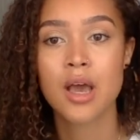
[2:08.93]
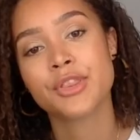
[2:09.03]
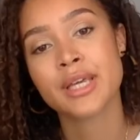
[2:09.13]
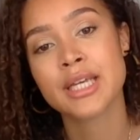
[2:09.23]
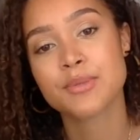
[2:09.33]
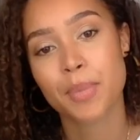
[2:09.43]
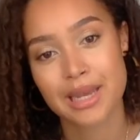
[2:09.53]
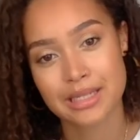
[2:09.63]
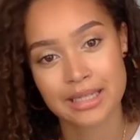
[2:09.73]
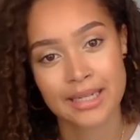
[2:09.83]
These
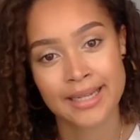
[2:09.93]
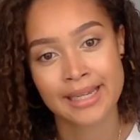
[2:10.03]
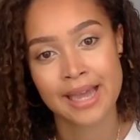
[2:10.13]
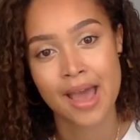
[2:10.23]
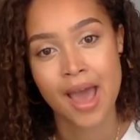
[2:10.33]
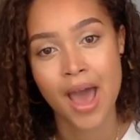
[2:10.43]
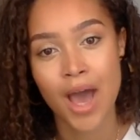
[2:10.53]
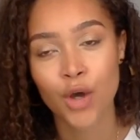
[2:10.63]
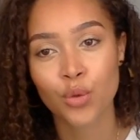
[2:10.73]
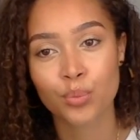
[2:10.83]
basically
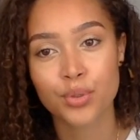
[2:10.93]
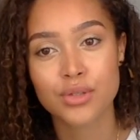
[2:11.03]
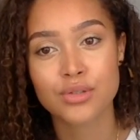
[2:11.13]
help